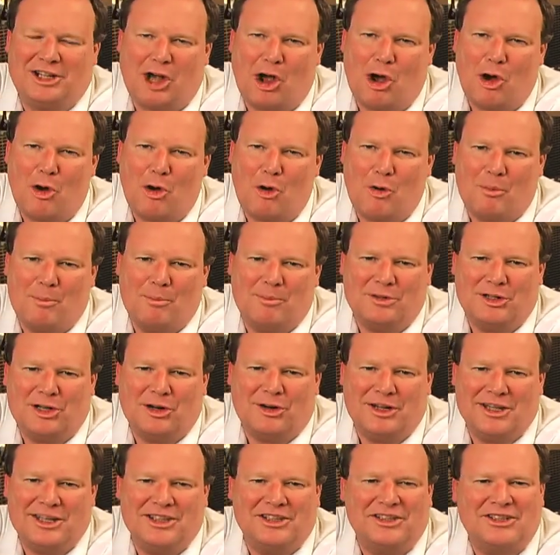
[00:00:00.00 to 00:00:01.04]
Côme
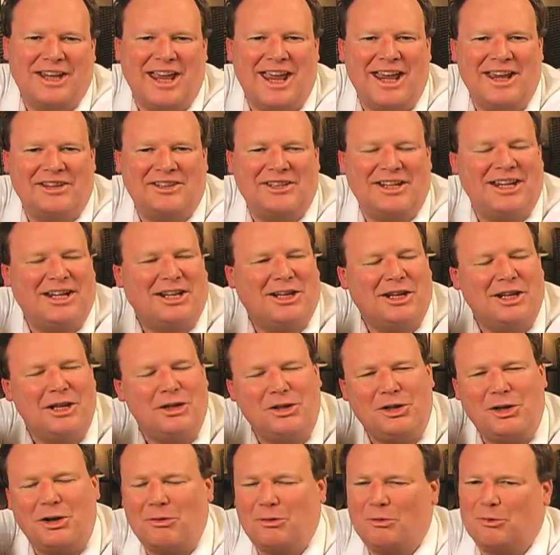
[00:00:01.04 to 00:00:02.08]
during this tasting, and it
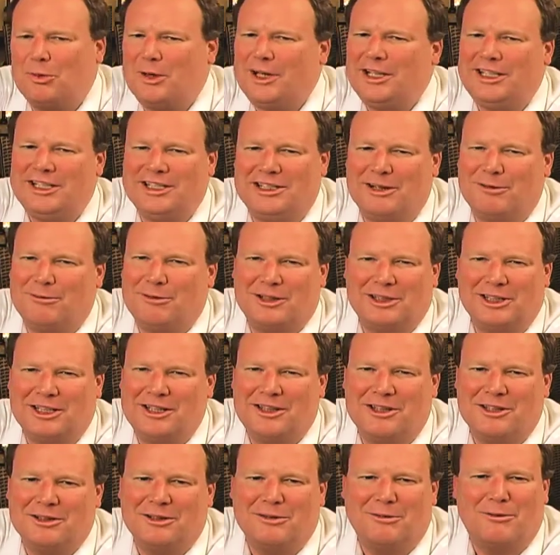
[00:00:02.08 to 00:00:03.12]
showed really differently
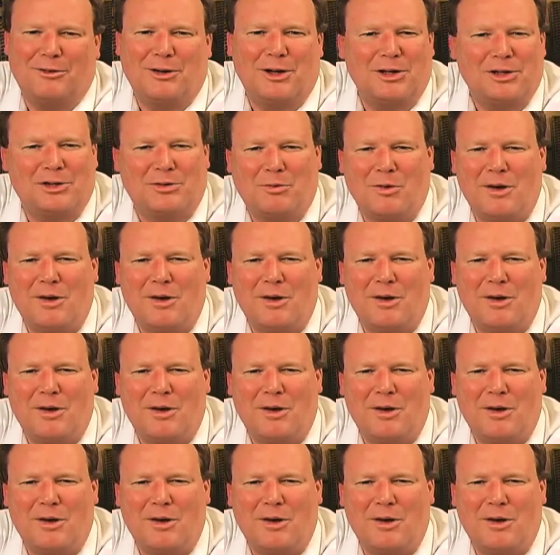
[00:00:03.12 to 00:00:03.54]
than the first,